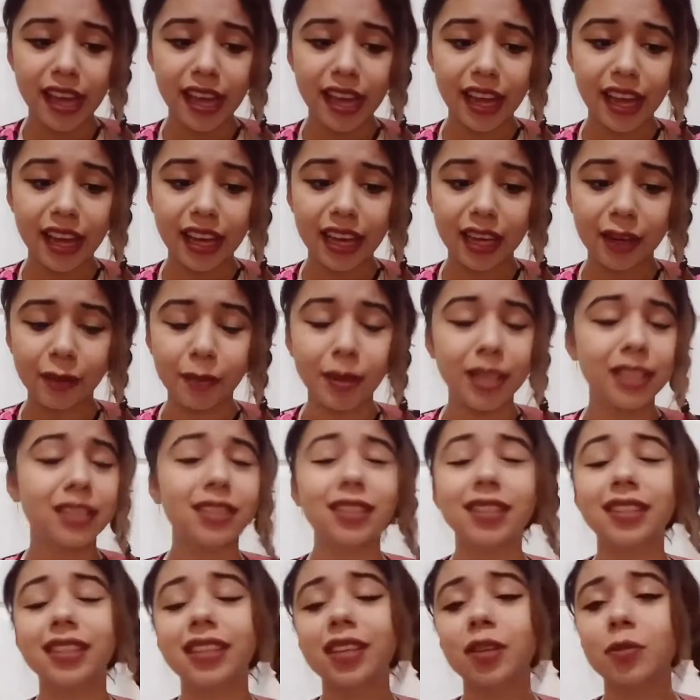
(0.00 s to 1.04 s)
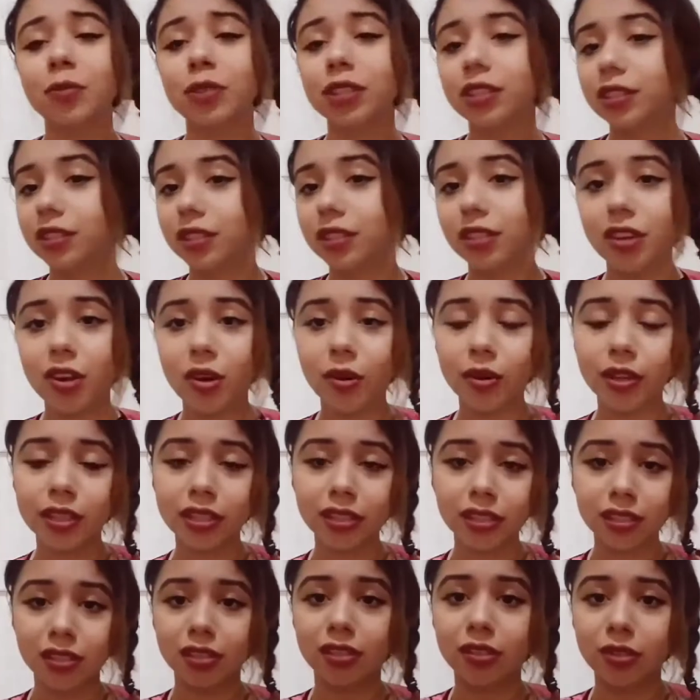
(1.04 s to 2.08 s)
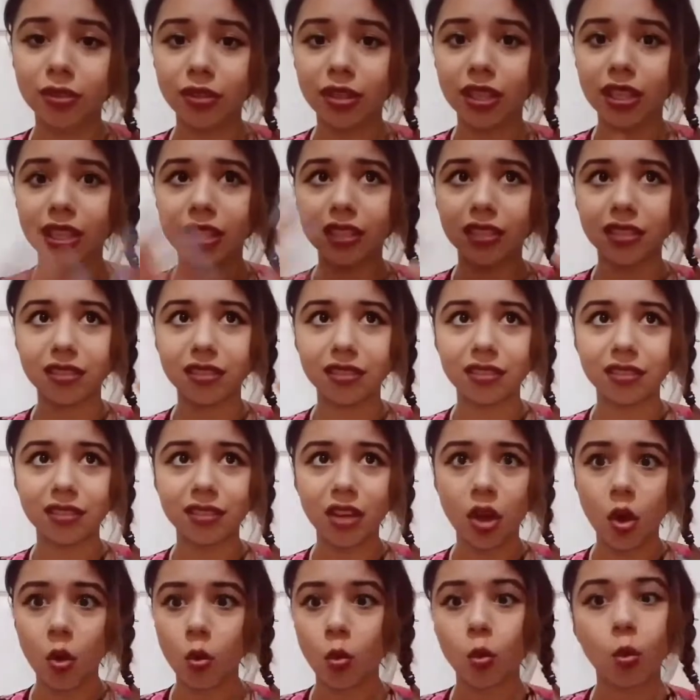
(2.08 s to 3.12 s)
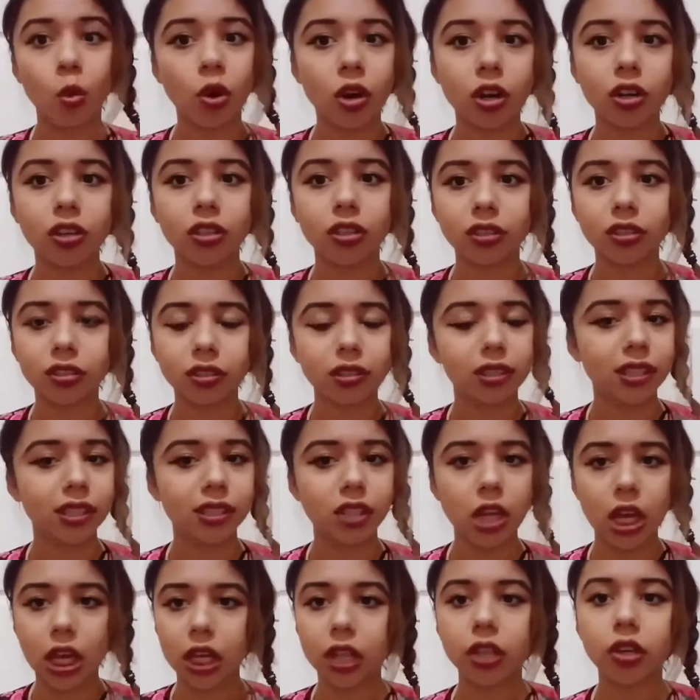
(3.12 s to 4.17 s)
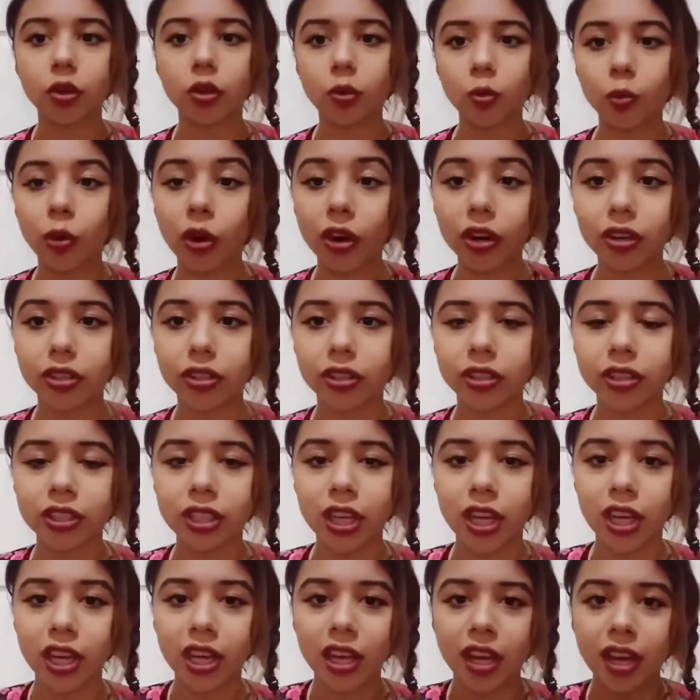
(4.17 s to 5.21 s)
And basically, once you go into this world, this other world,